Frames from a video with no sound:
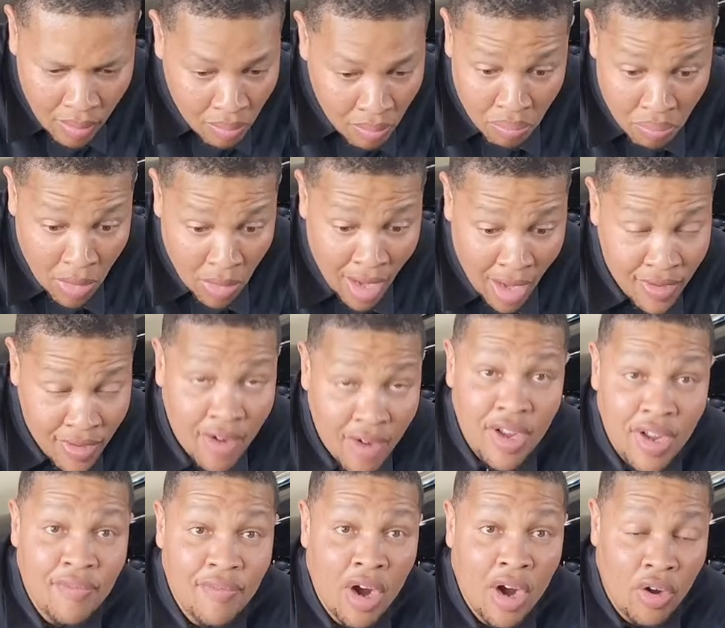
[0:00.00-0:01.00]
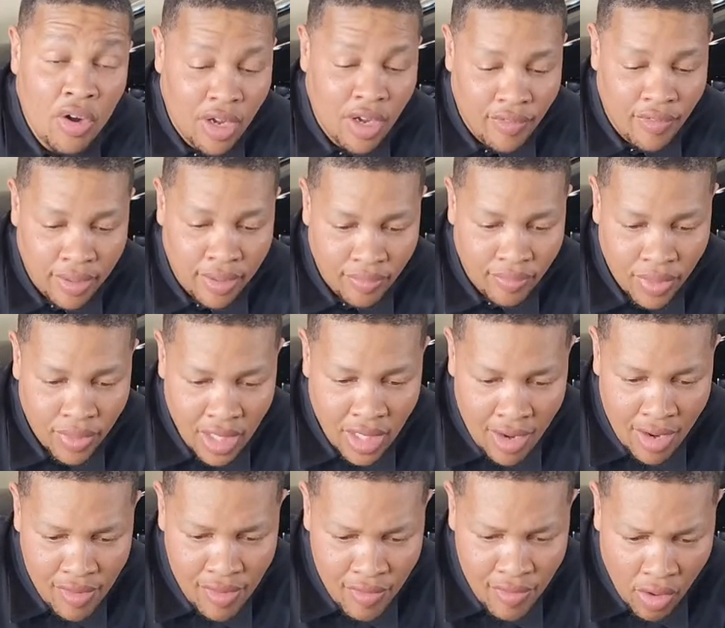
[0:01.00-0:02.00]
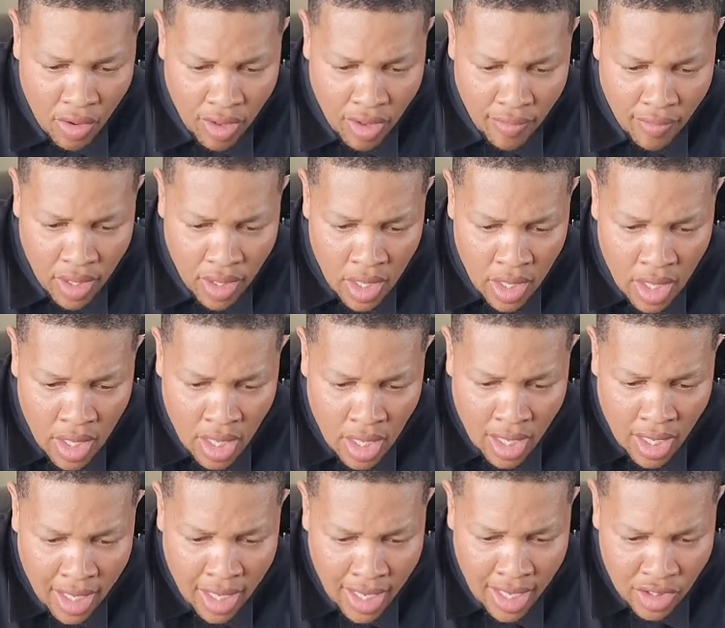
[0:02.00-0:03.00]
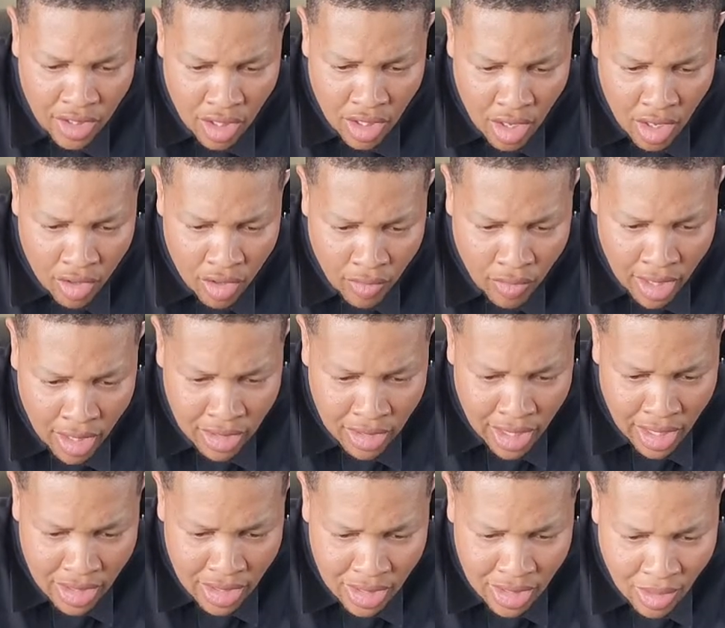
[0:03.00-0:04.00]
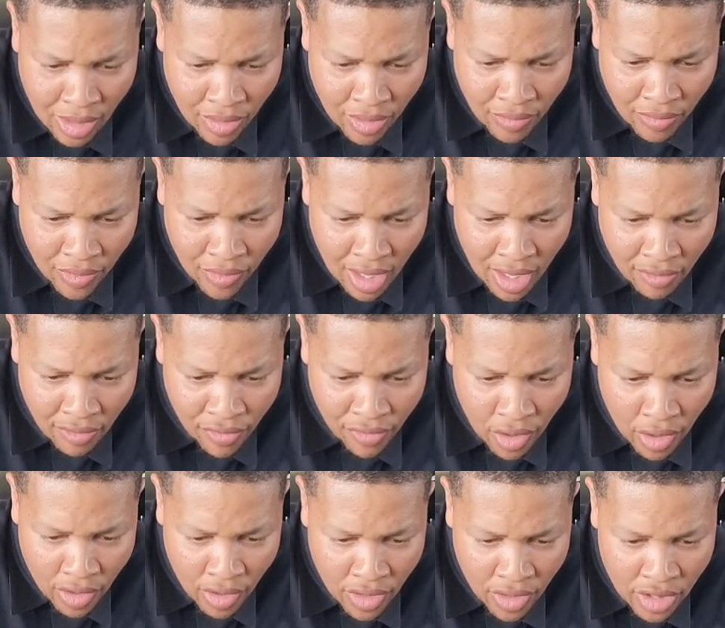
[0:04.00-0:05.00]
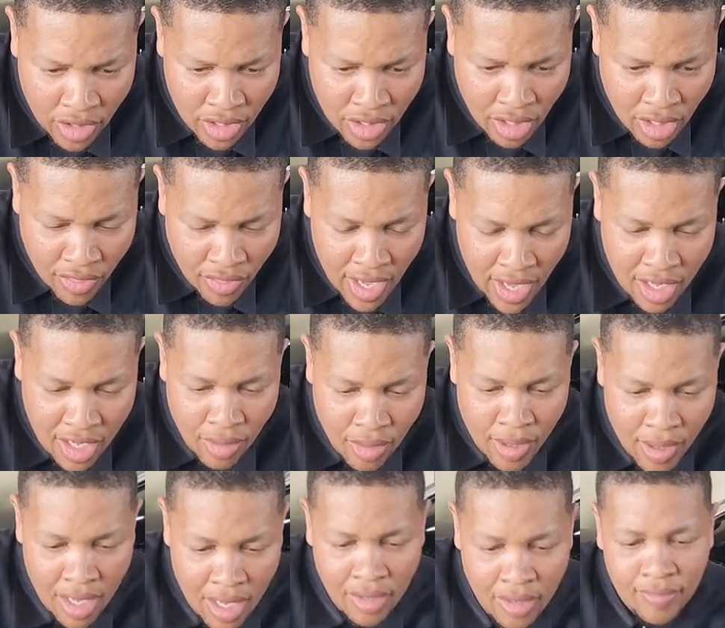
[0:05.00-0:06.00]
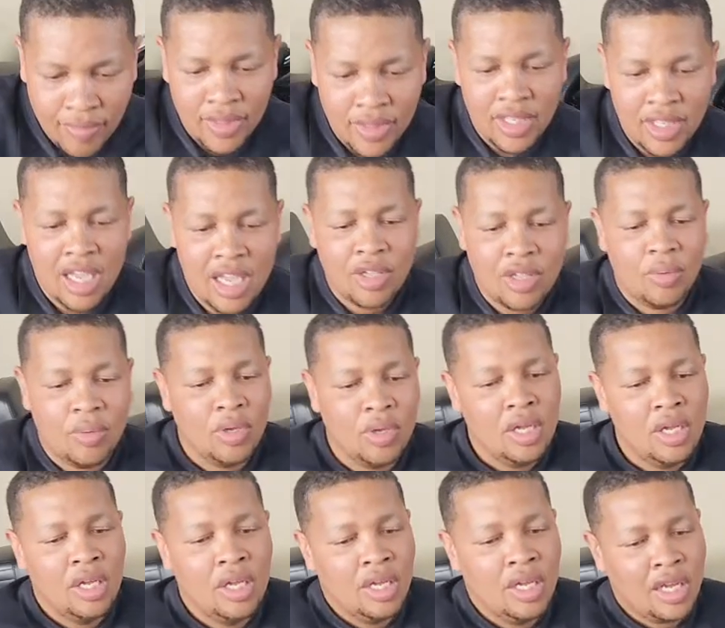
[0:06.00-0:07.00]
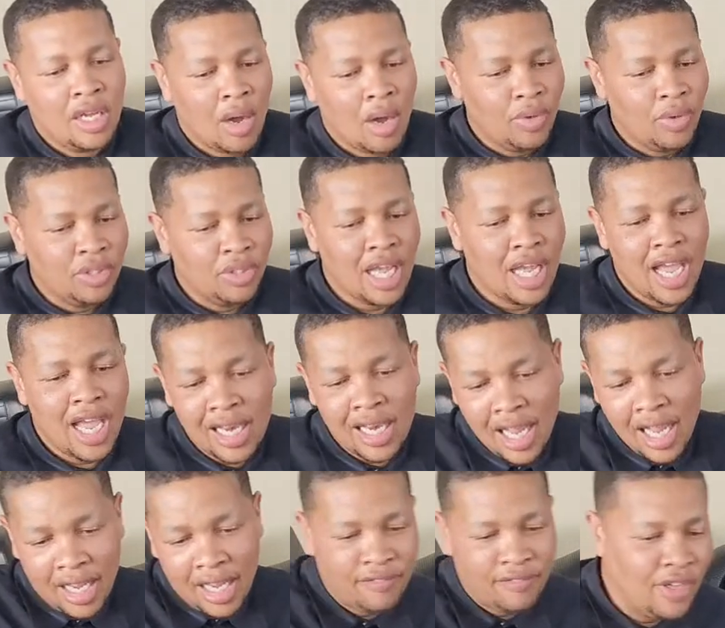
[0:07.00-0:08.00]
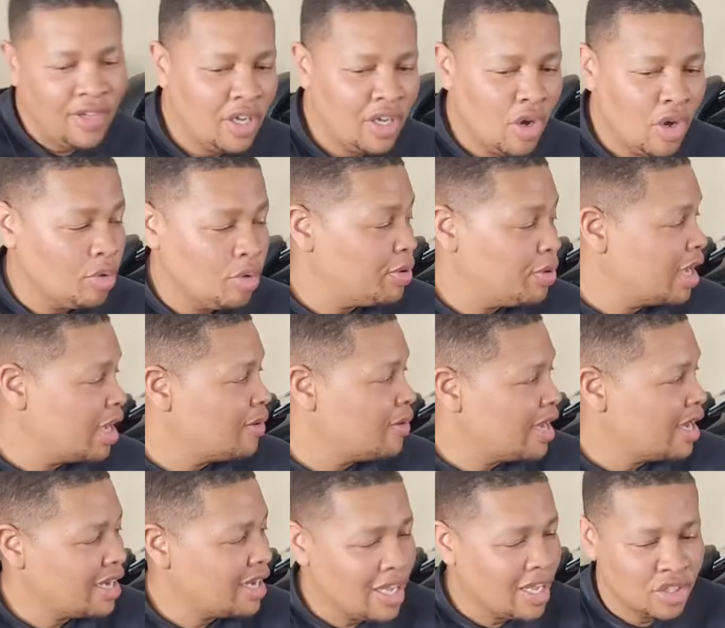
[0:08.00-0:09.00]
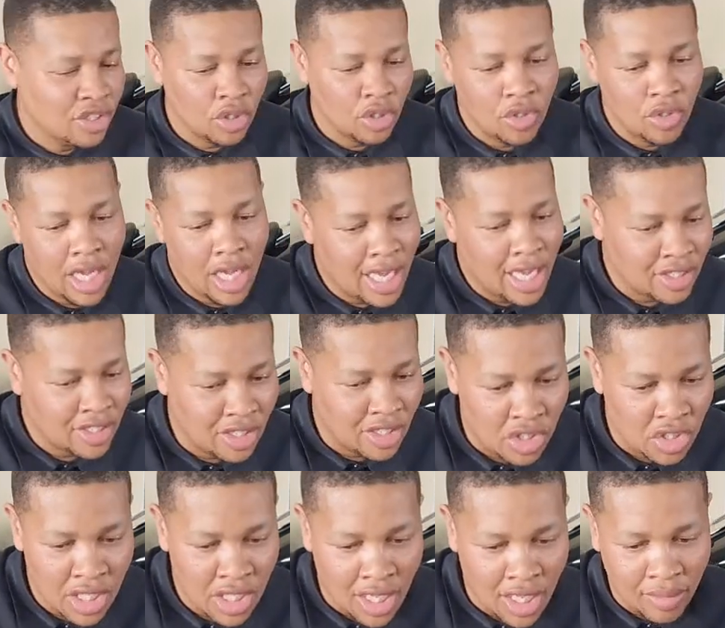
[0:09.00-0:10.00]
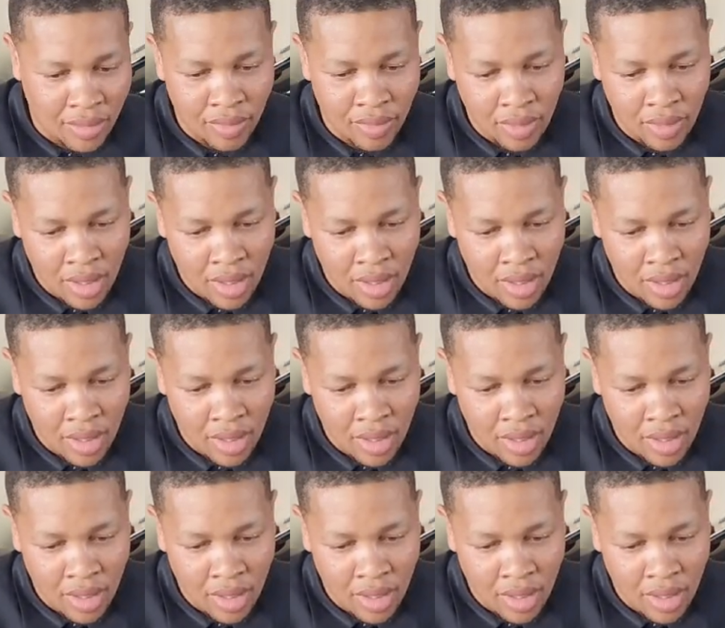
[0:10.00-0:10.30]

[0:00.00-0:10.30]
I've never even heard of it. Never even heard of it. Hey, Talk, congratulations on the event in Florida this year. Thank you, man. Thank you. I wish I had like a video to play right now so you guys can see it.